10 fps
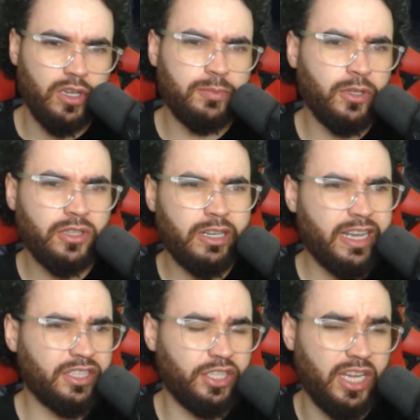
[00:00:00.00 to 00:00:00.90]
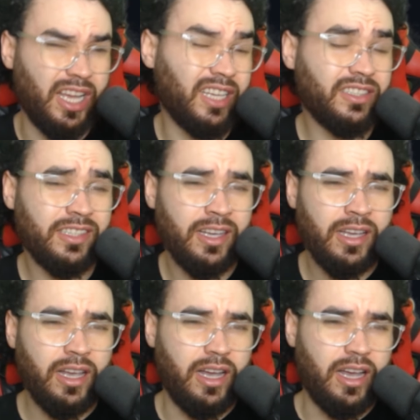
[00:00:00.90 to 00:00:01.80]
It's built on Next.js,
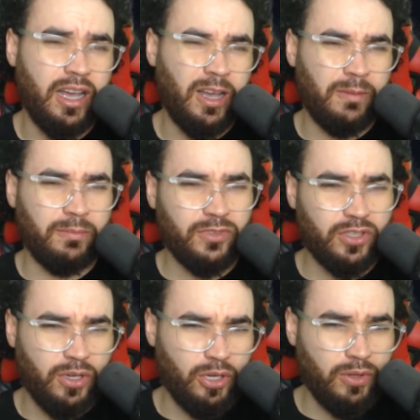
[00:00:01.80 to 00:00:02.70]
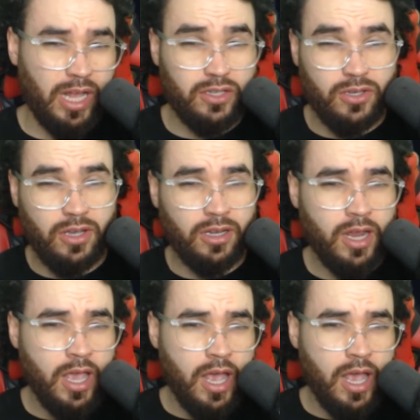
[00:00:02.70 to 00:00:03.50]
um, so that's good.